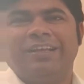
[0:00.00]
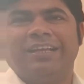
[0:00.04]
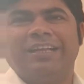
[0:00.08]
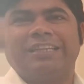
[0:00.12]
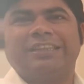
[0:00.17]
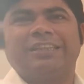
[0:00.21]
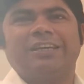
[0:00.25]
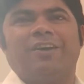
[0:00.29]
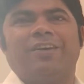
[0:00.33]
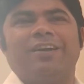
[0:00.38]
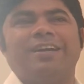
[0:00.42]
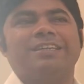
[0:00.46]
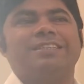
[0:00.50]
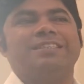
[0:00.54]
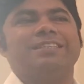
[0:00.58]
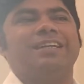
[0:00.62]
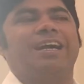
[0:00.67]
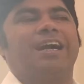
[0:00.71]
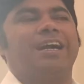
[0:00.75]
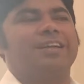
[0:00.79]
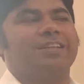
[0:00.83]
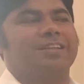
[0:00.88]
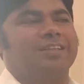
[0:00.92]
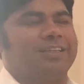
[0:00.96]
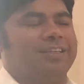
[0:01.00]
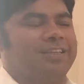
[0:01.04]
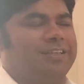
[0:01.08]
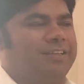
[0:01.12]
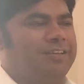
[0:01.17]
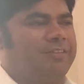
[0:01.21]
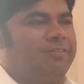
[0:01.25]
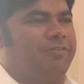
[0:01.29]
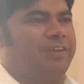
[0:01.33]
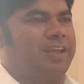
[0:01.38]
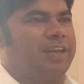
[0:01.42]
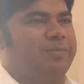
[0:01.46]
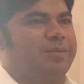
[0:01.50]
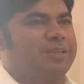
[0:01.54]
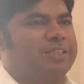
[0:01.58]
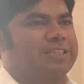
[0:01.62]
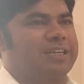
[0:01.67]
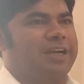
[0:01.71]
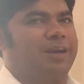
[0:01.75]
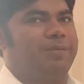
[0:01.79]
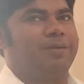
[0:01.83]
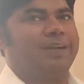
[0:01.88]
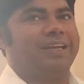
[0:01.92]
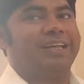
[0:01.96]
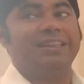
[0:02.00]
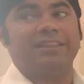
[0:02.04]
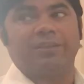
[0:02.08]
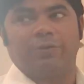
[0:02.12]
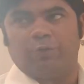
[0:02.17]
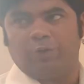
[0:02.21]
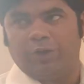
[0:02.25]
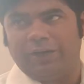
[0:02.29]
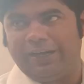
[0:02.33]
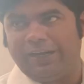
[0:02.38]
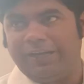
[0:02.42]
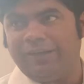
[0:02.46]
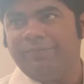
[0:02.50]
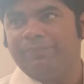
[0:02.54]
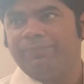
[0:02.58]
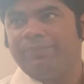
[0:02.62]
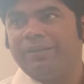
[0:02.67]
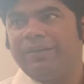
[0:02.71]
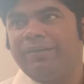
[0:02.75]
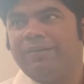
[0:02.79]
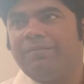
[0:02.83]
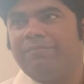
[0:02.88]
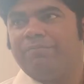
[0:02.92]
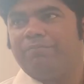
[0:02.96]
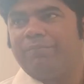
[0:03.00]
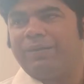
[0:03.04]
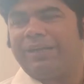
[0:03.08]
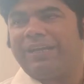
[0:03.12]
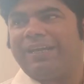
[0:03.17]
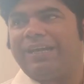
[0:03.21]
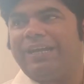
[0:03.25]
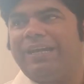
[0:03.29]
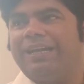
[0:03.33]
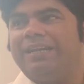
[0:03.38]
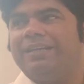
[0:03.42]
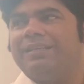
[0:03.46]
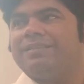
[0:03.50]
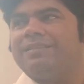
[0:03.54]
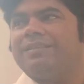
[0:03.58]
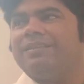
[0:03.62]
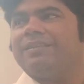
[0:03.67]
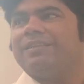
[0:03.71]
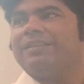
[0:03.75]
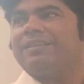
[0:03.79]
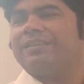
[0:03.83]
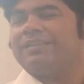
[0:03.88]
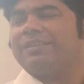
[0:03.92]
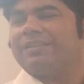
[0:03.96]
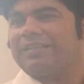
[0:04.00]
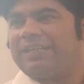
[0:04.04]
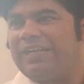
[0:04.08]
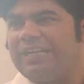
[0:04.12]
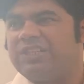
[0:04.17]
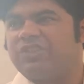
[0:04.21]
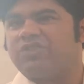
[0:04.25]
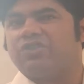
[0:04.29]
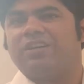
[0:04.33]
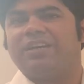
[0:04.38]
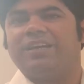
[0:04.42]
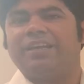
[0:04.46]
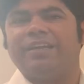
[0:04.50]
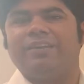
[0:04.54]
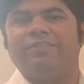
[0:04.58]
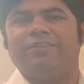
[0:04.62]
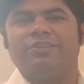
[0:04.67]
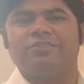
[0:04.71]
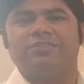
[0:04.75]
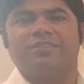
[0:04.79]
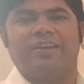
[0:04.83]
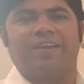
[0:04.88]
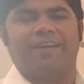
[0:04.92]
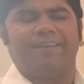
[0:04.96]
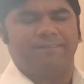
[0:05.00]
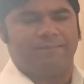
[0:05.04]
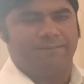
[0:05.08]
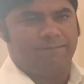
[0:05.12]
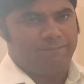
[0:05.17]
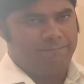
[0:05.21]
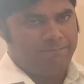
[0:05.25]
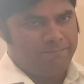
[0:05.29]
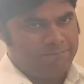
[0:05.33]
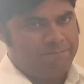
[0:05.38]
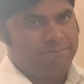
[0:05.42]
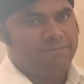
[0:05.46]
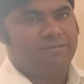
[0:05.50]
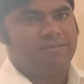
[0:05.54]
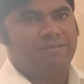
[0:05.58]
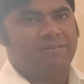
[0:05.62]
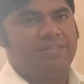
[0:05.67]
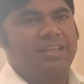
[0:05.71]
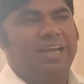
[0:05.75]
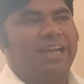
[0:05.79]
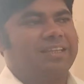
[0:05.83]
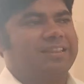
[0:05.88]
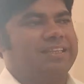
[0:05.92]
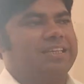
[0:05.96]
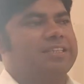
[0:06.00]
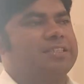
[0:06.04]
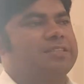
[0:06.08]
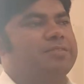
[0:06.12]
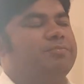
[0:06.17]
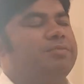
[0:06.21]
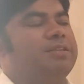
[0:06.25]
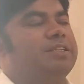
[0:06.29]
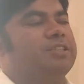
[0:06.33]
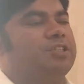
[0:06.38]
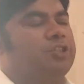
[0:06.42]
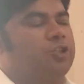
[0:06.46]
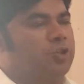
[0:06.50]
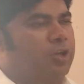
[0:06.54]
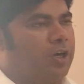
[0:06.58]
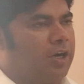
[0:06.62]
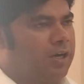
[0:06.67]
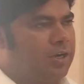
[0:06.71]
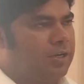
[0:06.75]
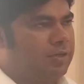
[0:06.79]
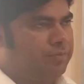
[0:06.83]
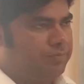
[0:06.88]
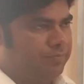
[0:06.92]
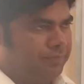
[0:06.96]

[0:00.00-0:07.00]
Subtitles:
now it's not very much common in the world, but again, culturally, when you say like this, means you are